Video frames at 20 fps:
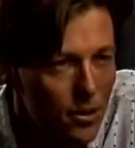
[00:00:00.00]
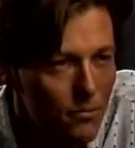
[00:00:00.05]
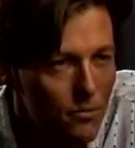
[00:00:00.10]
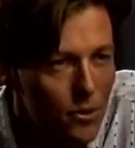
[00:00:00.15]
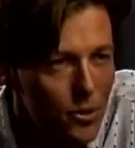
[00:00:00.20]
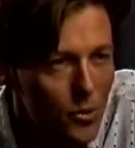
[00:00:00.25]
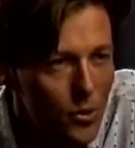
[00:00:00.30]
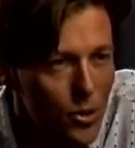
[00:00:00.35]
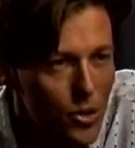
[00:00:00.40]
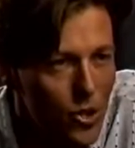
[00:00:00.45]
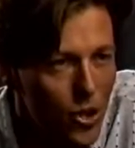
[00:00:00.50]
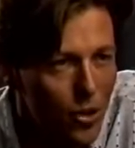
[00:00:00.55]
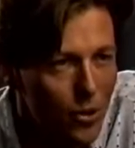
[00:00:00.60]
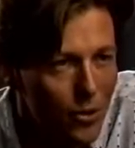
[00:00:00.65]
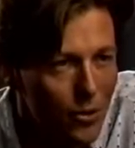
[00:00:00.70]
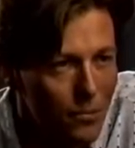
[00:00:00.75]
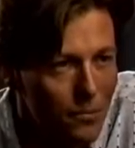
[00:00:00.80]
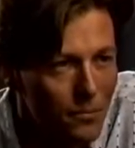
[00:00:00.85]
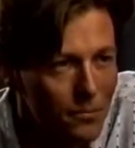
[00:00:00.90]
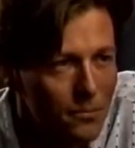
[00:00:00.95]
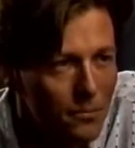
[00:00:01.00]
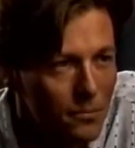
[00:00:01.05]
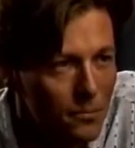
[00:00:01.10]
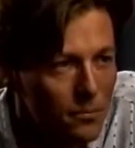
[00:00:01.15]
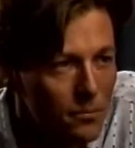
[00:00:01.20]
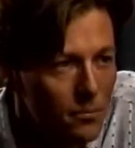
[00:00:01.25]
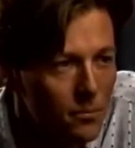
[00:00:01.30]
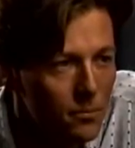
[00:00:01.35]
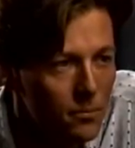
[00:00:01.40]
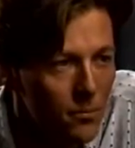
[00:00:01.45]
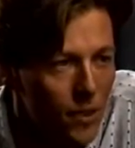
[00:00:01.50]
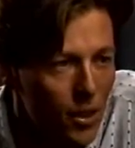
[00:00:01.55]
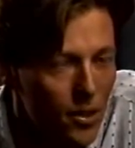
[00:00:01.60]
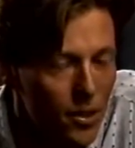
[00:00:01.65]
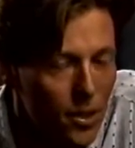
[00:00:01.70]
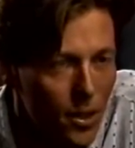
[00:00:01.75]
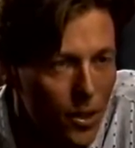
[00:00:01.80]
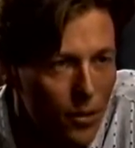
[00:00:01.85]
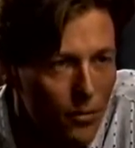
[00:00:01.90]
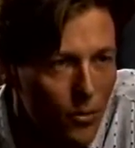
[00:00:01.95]
give to each other
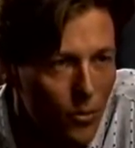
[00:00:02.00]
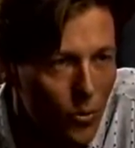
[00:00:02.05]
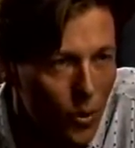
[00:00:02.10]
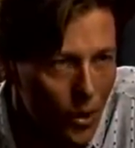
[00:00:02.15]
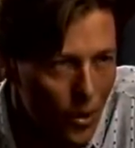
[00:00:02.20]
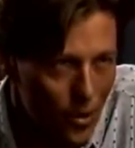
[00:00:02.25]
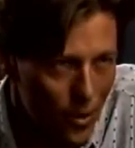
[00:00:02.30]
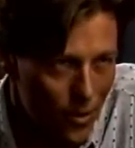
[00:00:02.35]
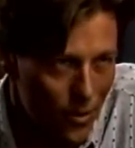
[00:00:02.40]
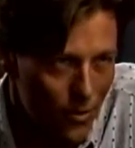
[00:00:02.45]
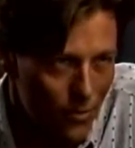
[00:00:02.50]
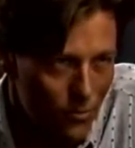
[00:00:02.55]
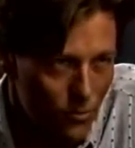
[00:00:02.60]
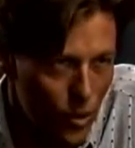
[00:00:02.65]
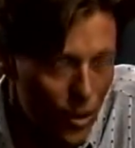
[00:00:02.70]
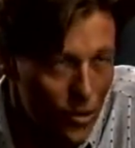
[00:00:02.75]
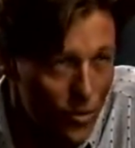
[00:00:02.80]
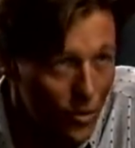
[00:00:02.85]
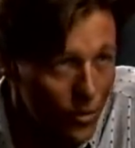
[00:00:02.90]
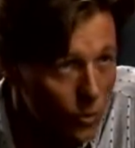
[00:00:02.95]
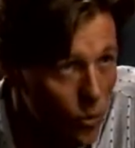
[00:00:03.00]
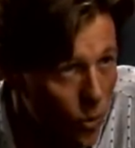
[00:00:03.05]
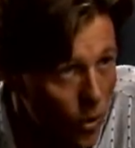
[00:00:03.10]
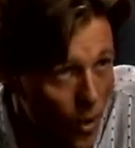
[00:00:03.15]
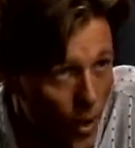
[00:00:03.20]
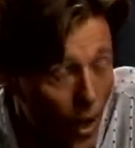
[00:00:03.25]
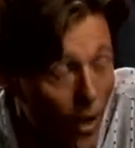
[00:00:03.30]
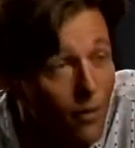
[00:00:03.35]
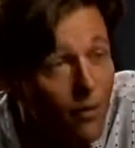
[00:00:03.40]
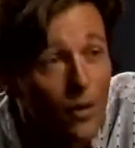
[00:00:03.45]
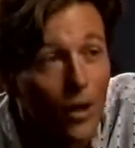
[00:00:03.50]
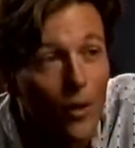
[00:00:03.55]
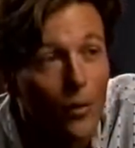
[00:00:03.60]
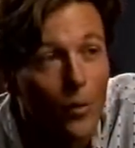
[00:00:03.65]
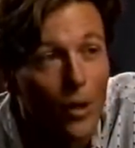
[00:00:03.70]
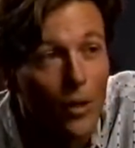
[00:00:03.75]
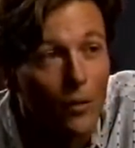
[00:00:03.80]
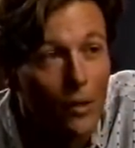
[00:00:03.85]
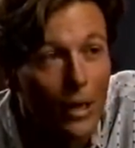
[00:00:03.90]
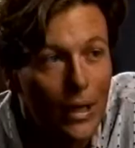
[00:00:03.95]
and care for one another. Well, it didn't work out
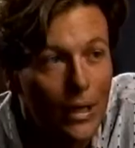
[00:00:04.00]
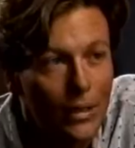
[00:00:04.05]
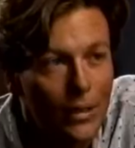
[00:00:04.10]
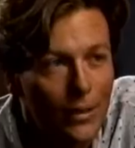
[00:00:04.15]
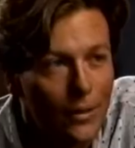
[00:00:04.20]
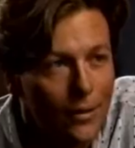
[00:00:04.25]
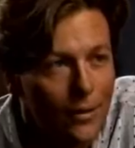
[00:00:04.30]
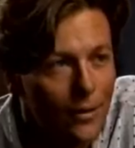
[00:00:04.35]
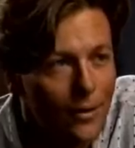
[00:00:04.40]
that way, right?